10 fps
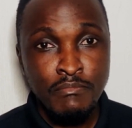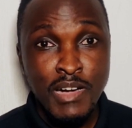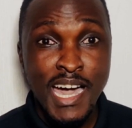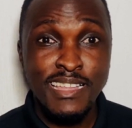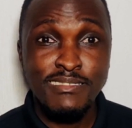
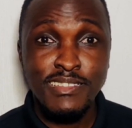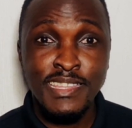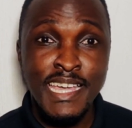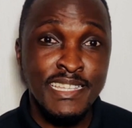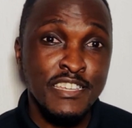But
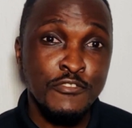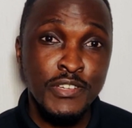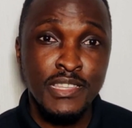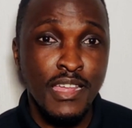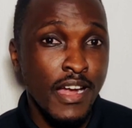there is a
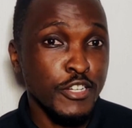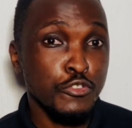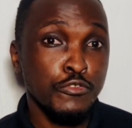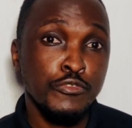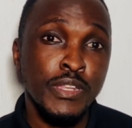trick that I
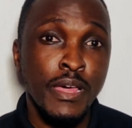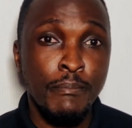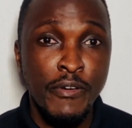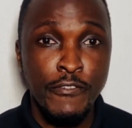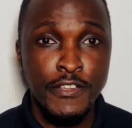told you in the
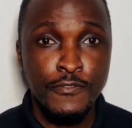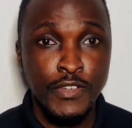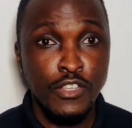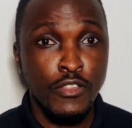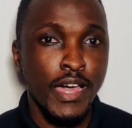previous
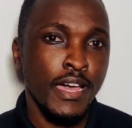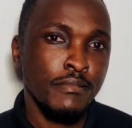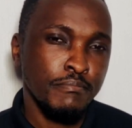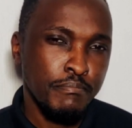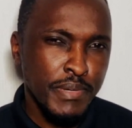video, that
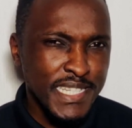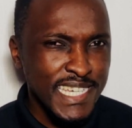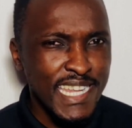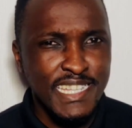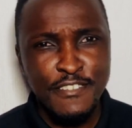
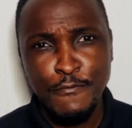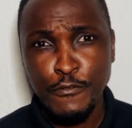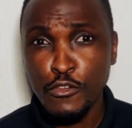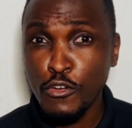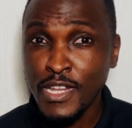pretend as if
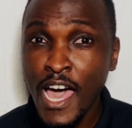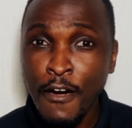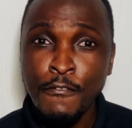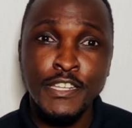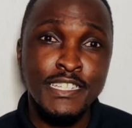you don't
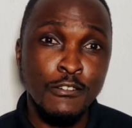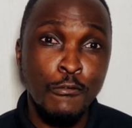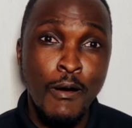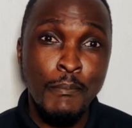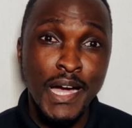have a
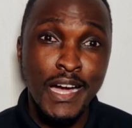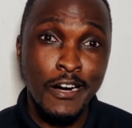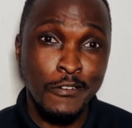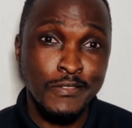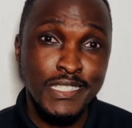Telegram
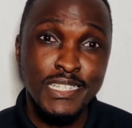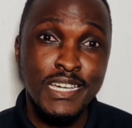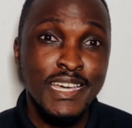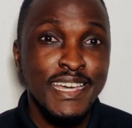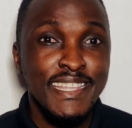account.
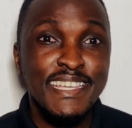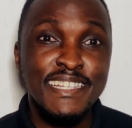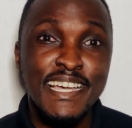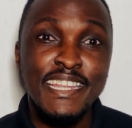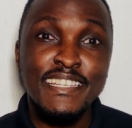This
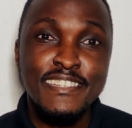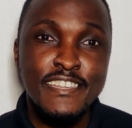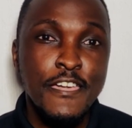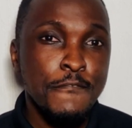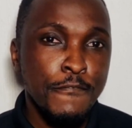can
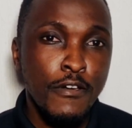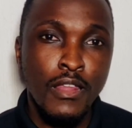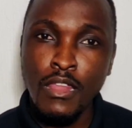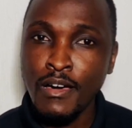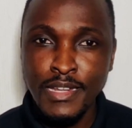save you
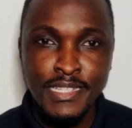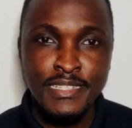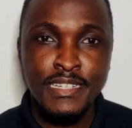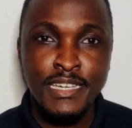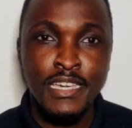a lot.
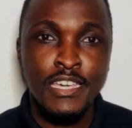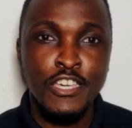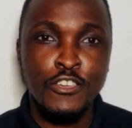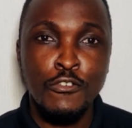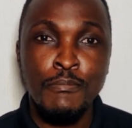
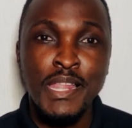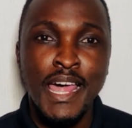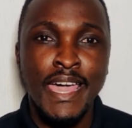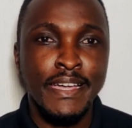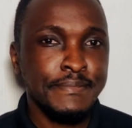You'll be
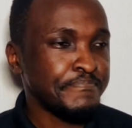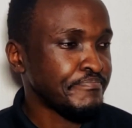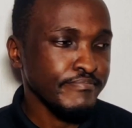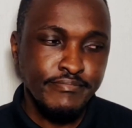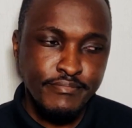like,
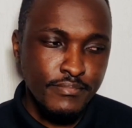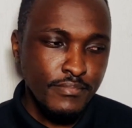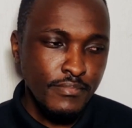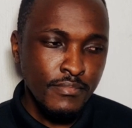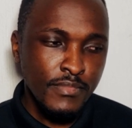
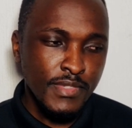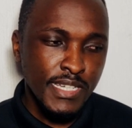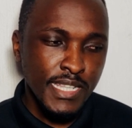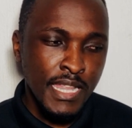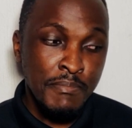
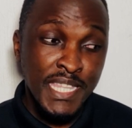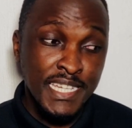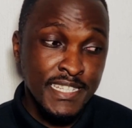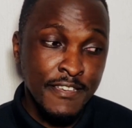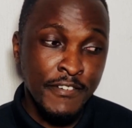let me
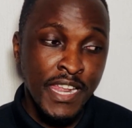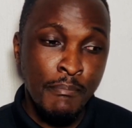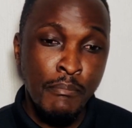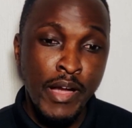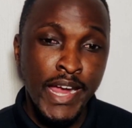just give it a
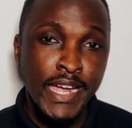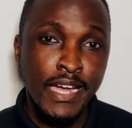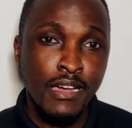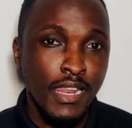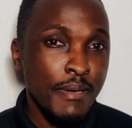break,
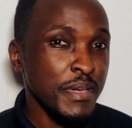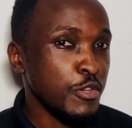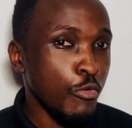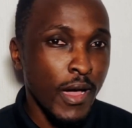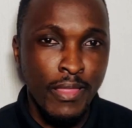let me
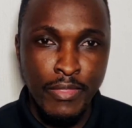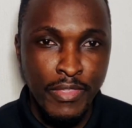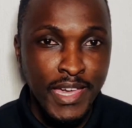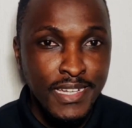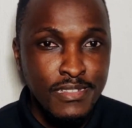do other
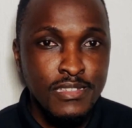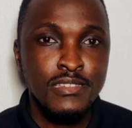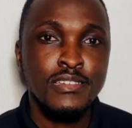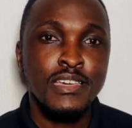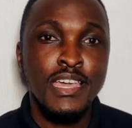things,
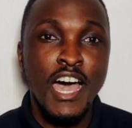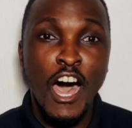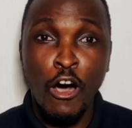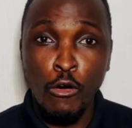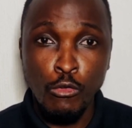
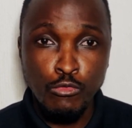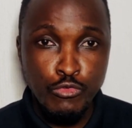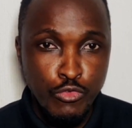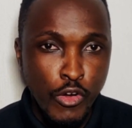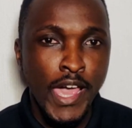I'll
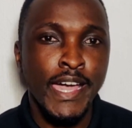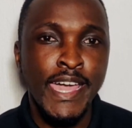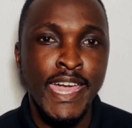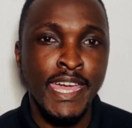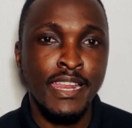try
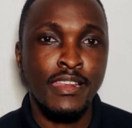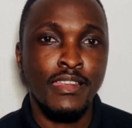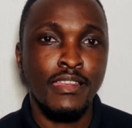again.